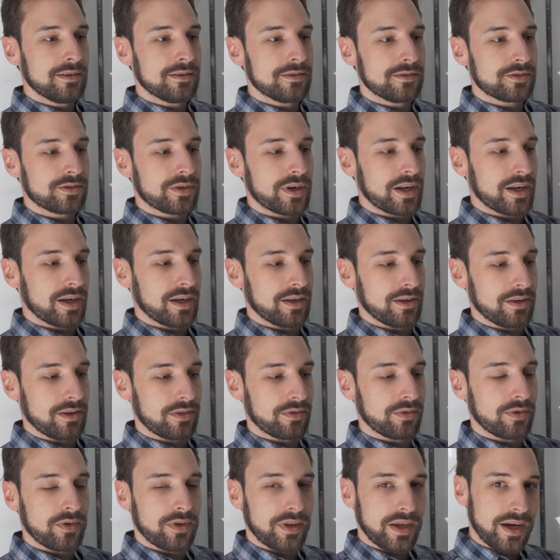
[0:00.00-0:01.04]
try to
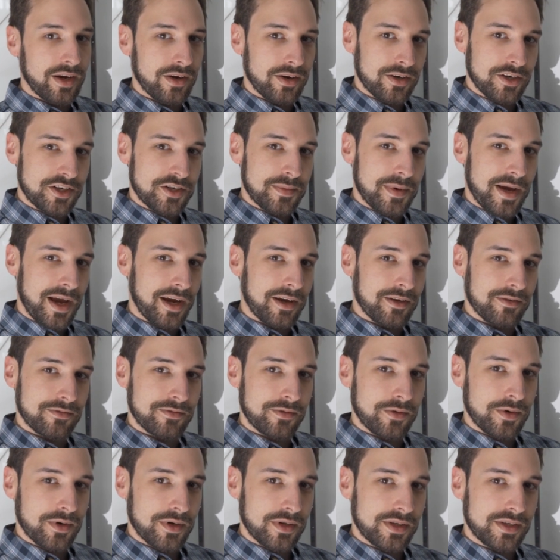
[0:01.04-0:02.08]
throw the carriage back and
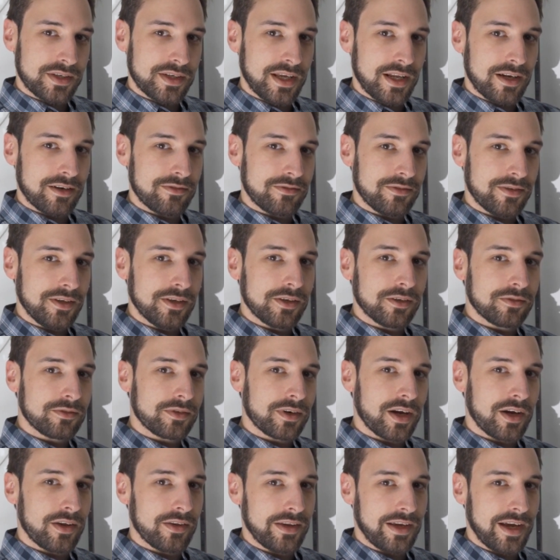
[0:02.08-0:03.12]
forth to get a feel for
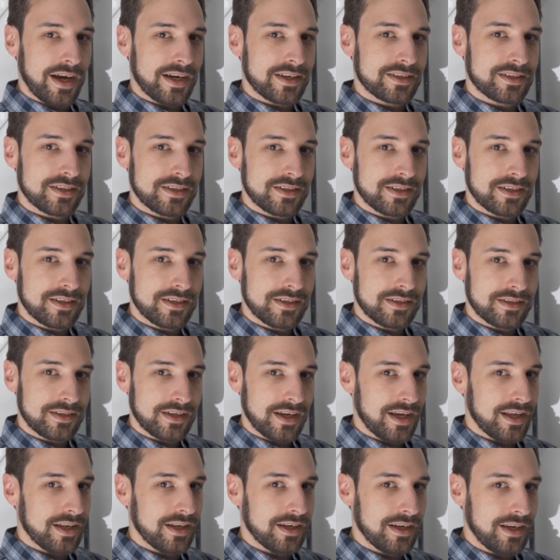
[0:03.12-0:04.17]
how the axis is,
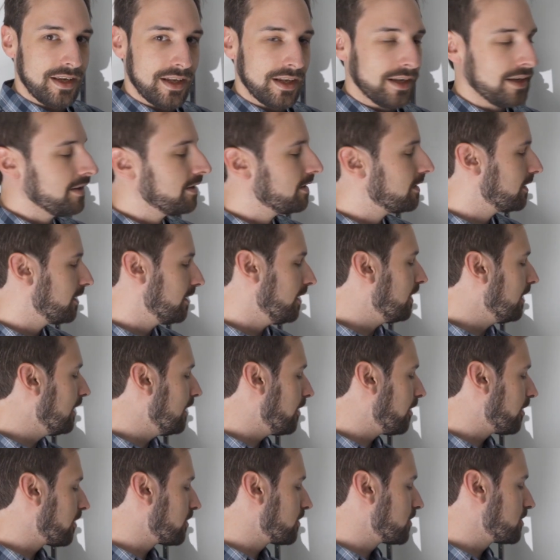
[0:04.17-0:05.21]
and the
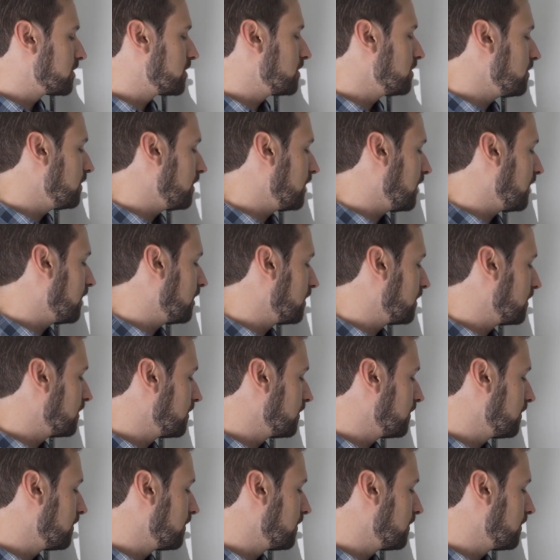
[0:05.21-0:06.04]
auto-tuning